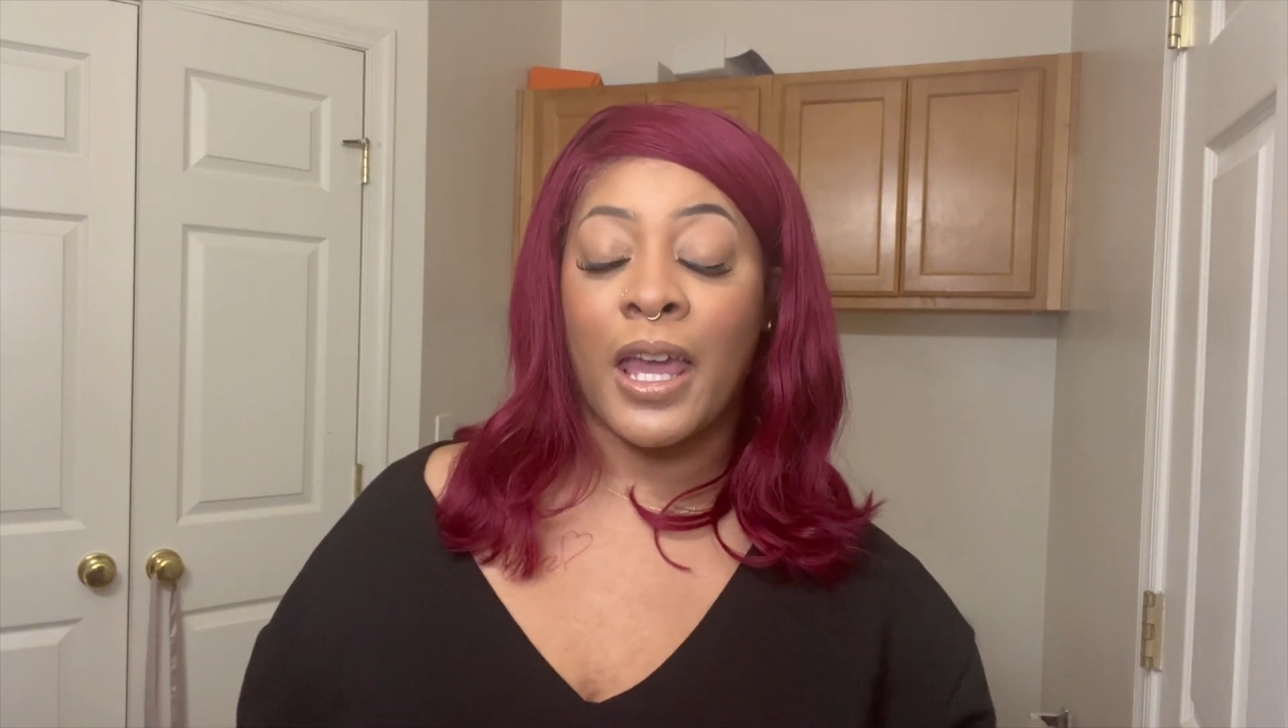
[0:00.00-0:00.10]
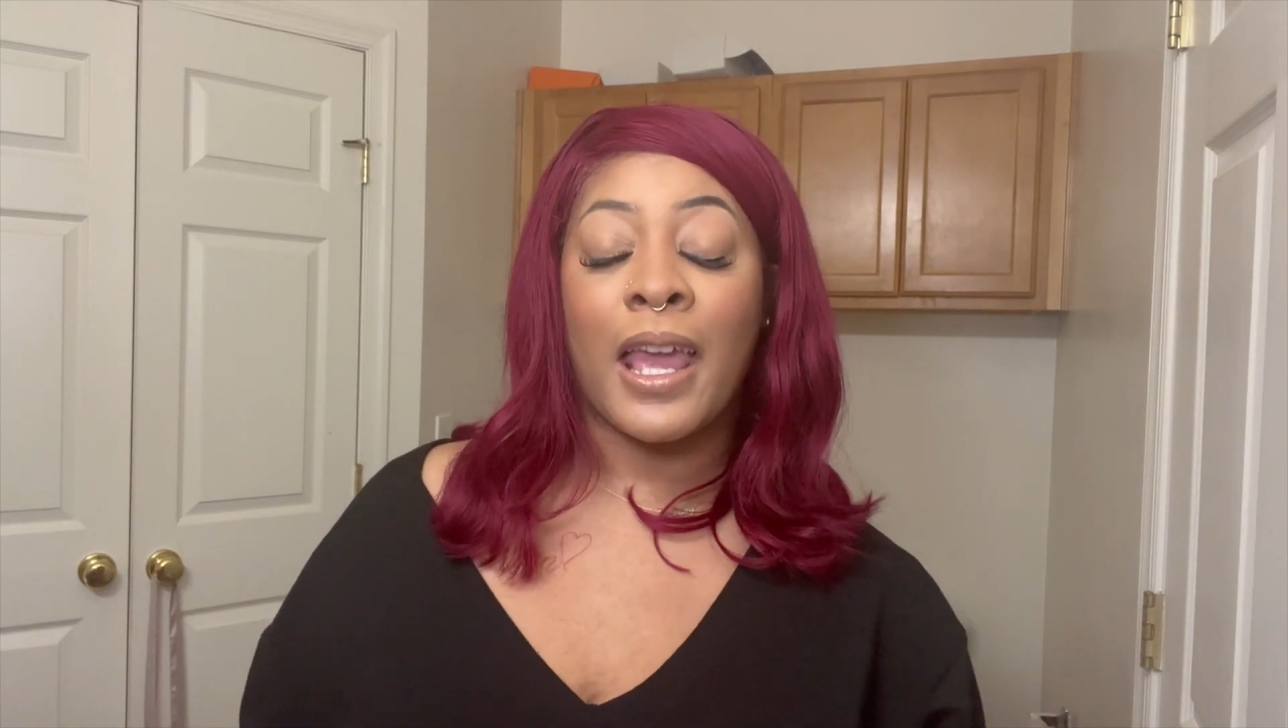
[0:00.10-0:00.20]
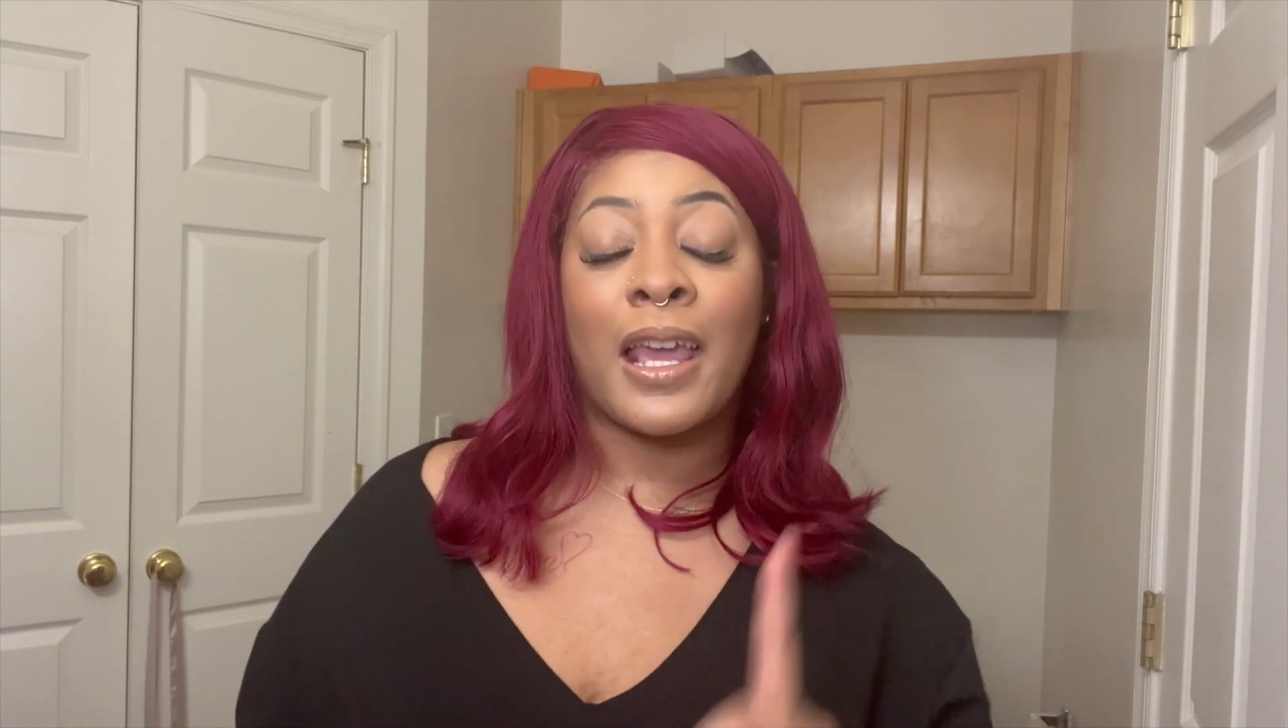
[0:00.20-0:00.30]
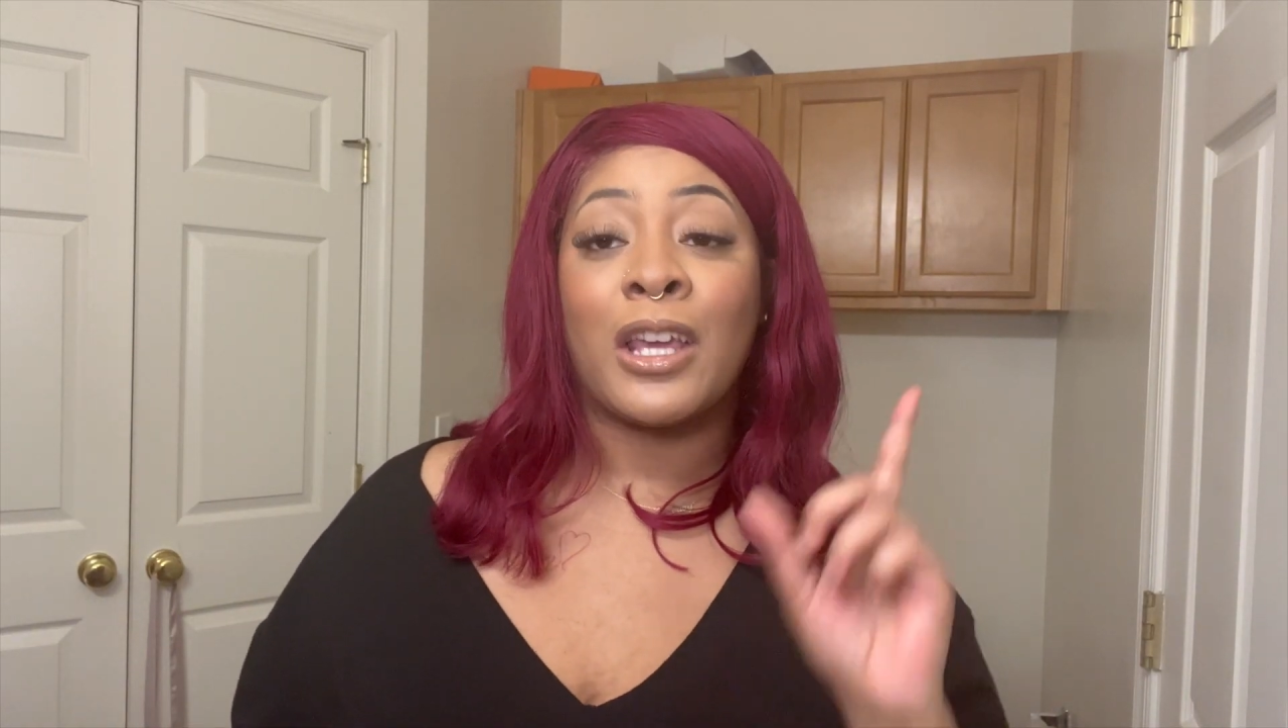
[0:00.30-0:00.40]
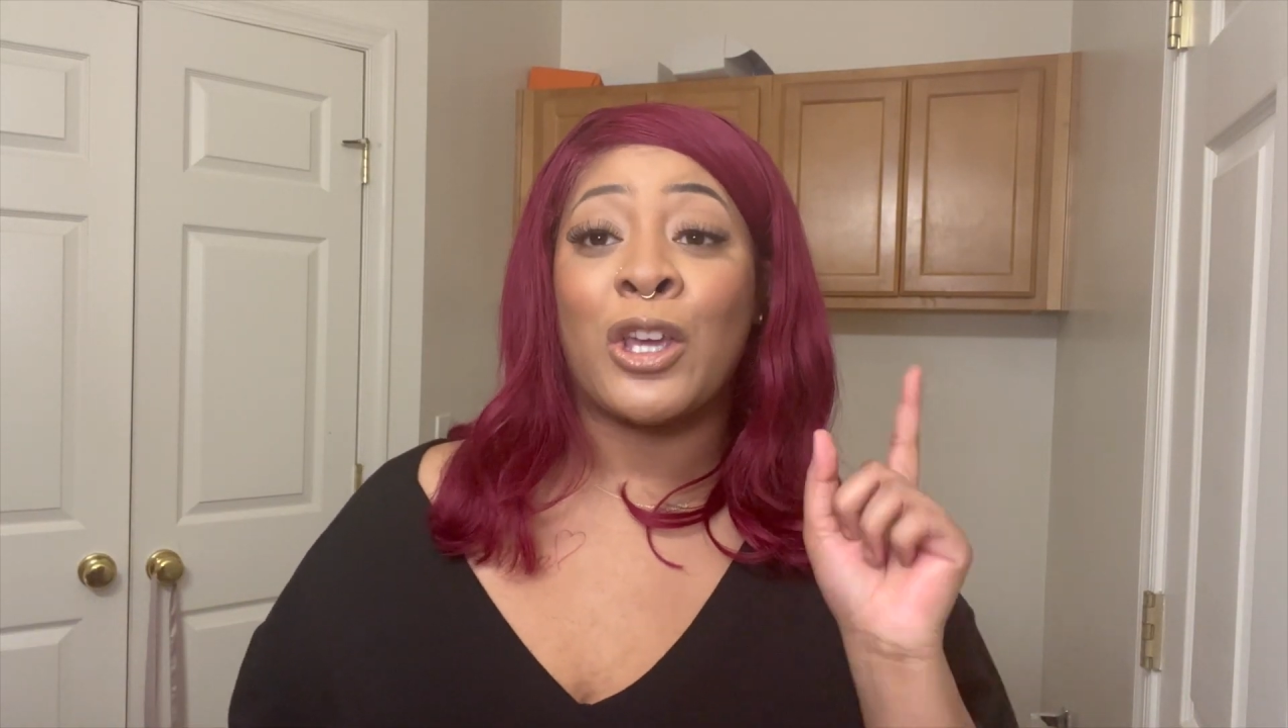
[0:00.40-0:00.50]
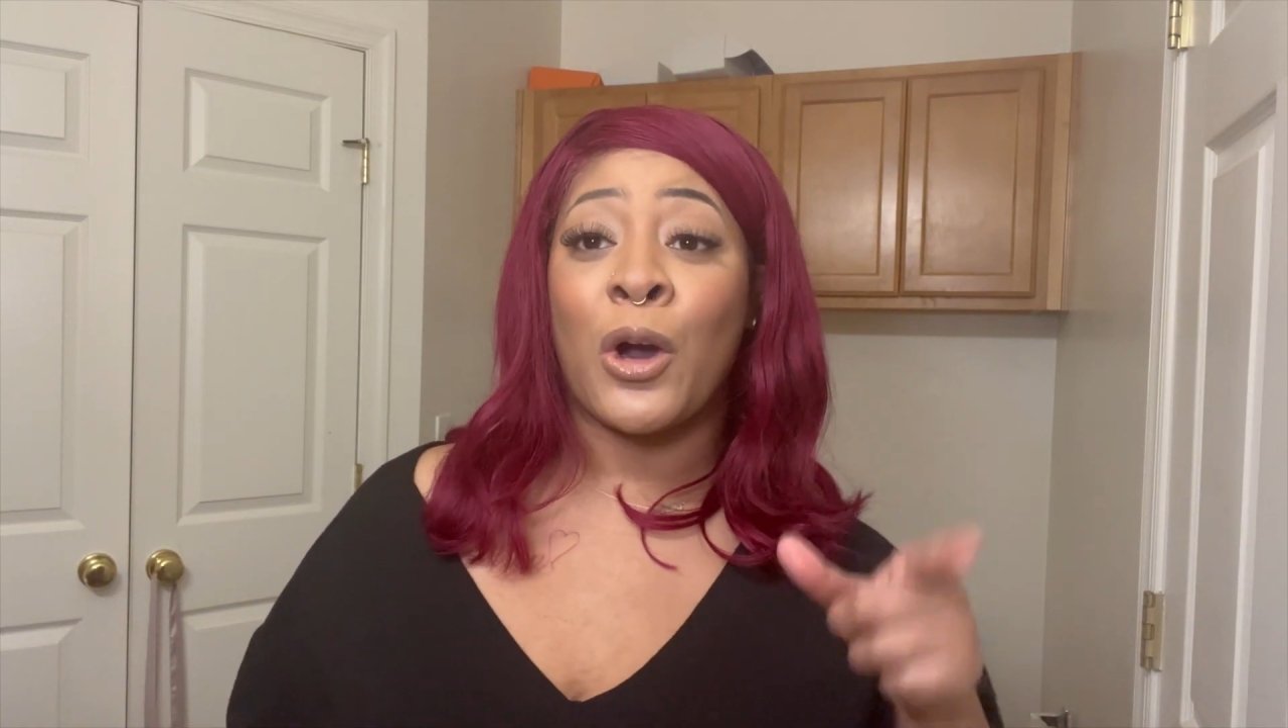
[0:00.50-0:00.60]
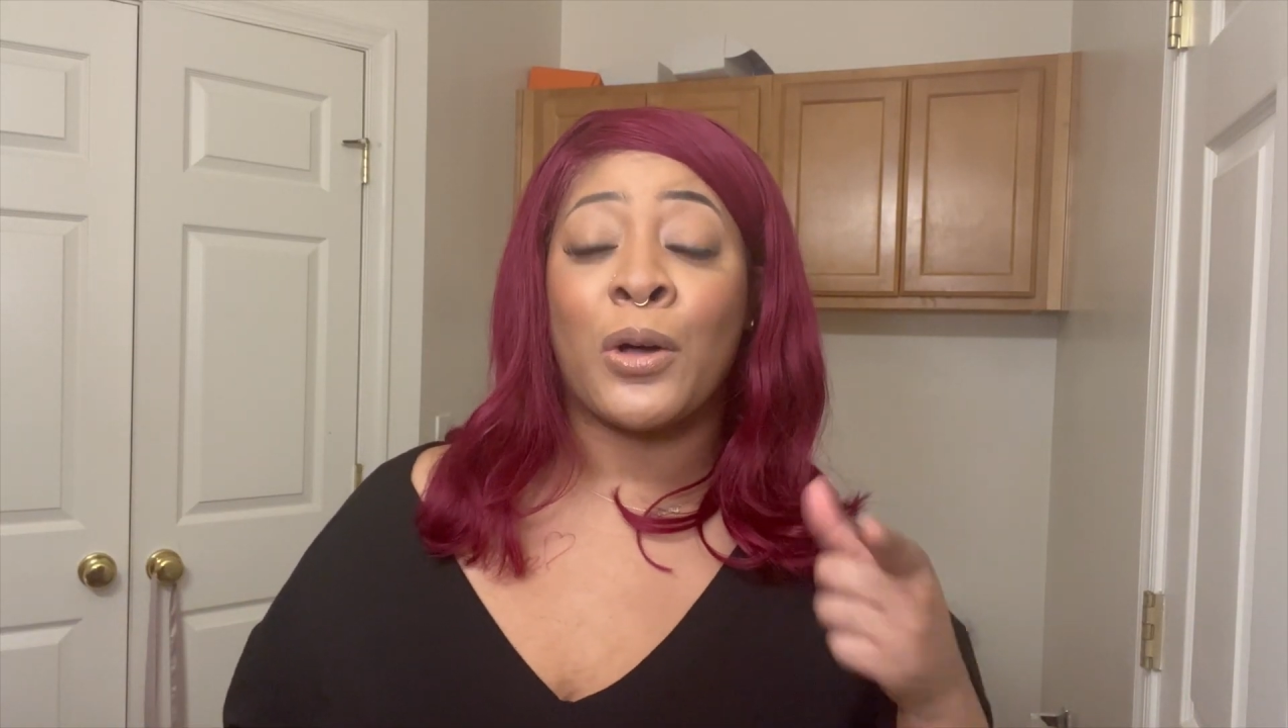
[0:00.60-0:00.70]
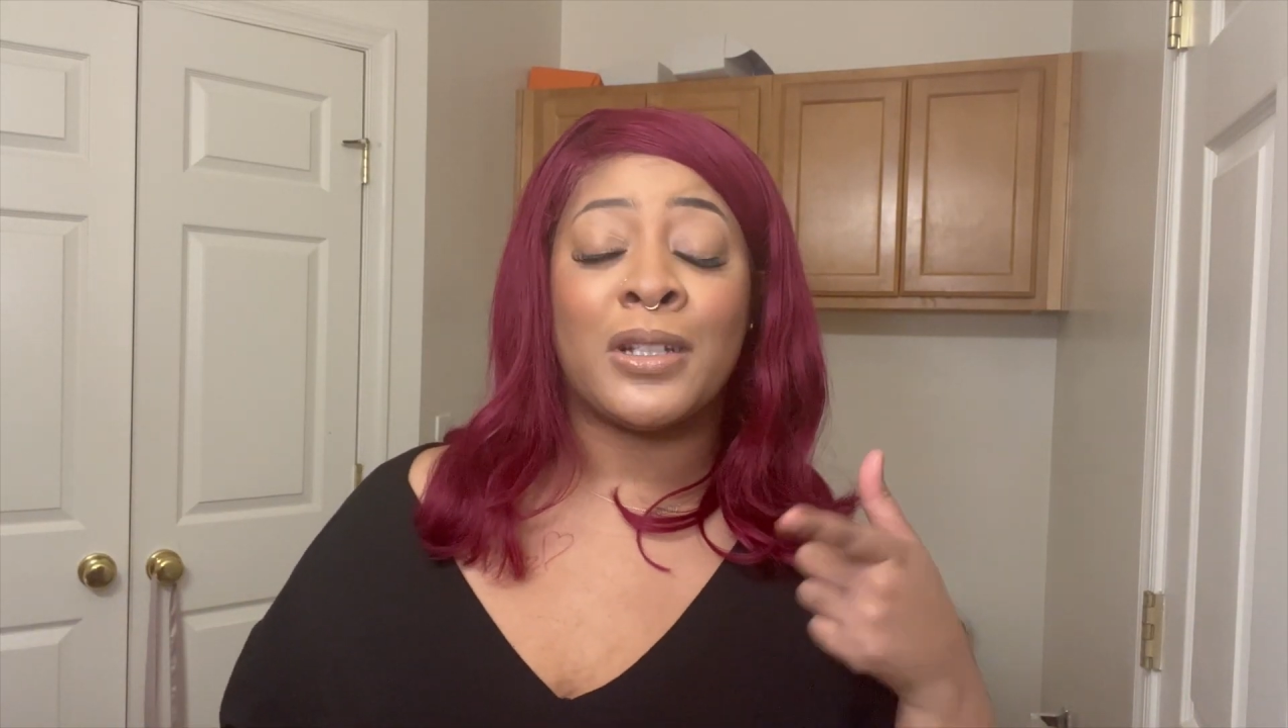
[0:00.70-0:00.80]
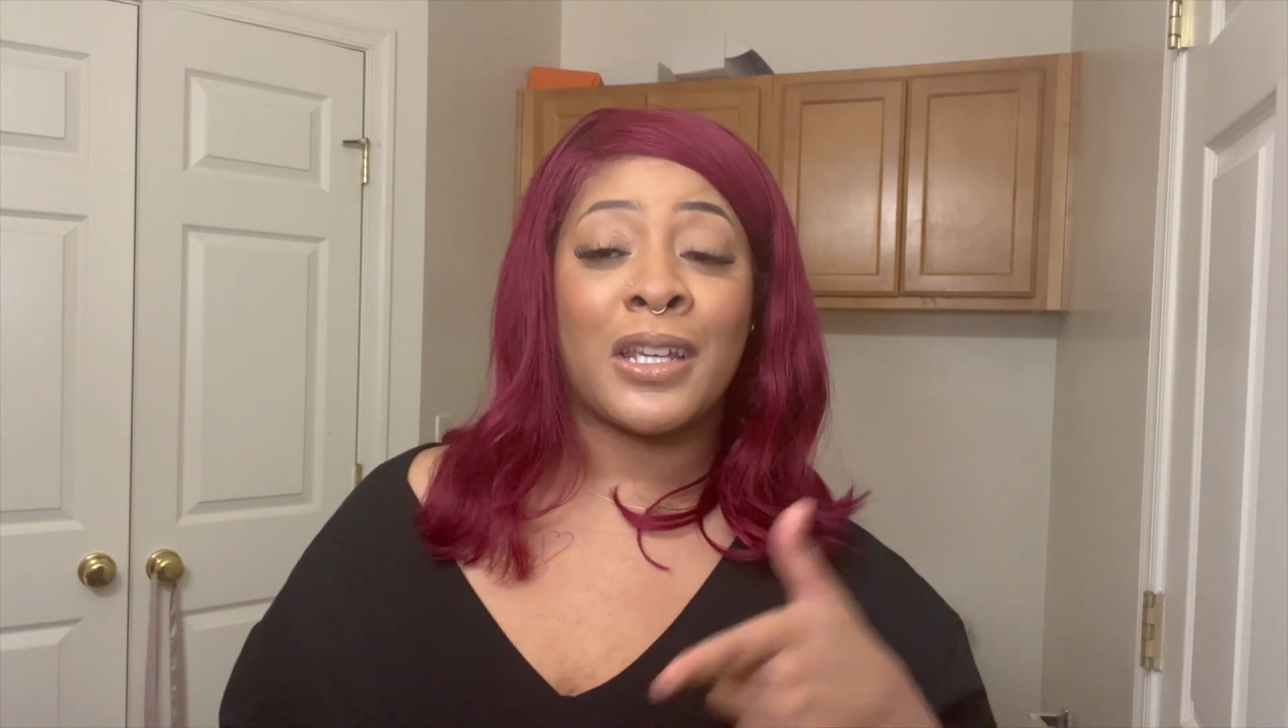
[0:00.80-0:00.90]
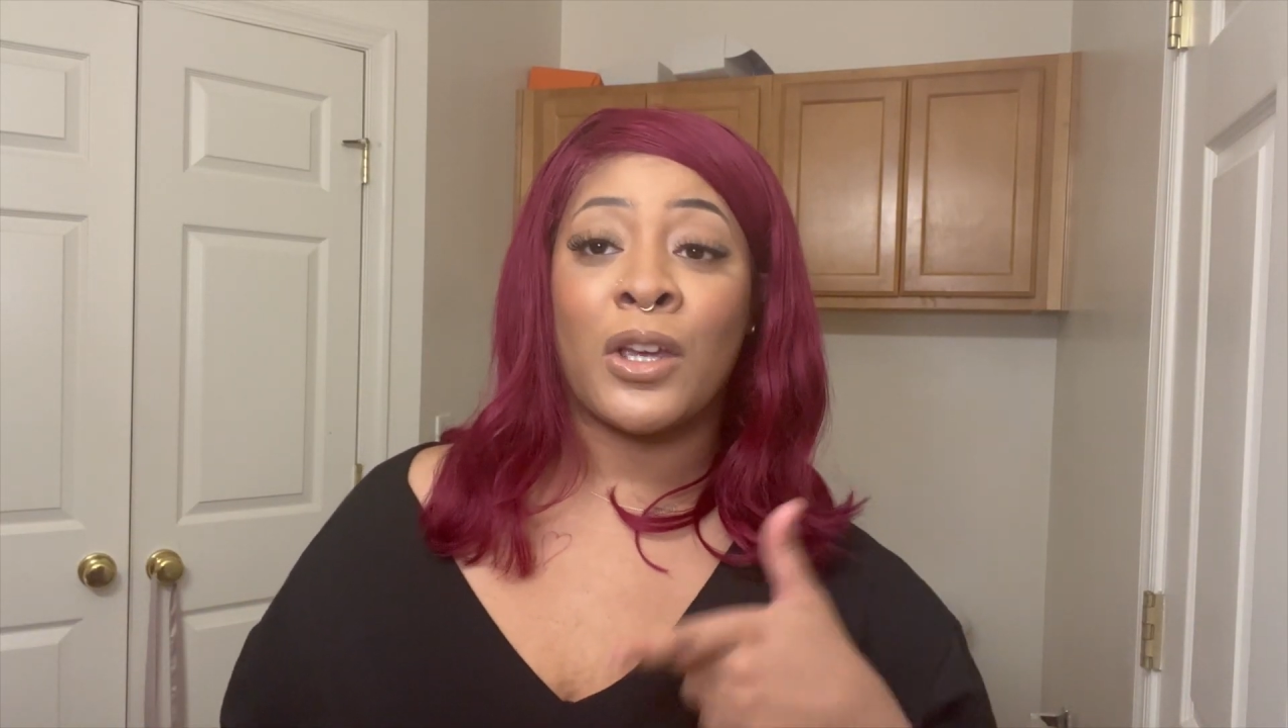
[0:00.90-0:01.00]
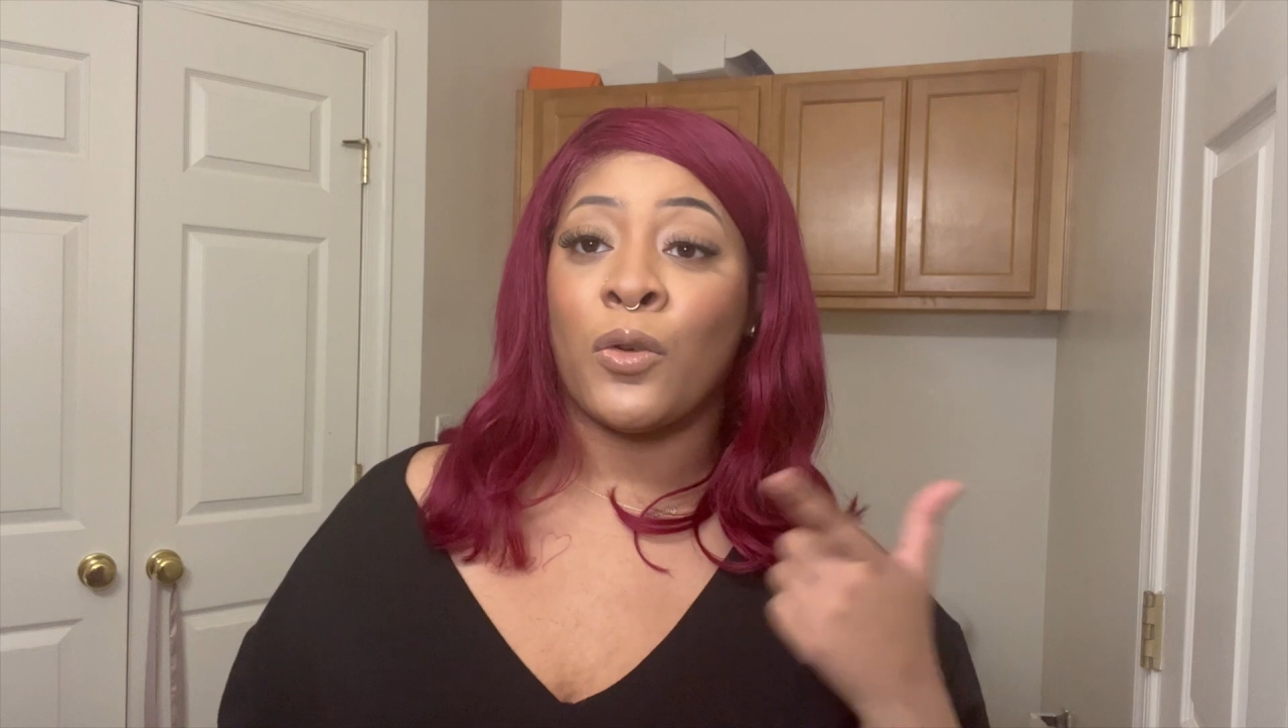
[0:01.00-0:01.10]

And y'all did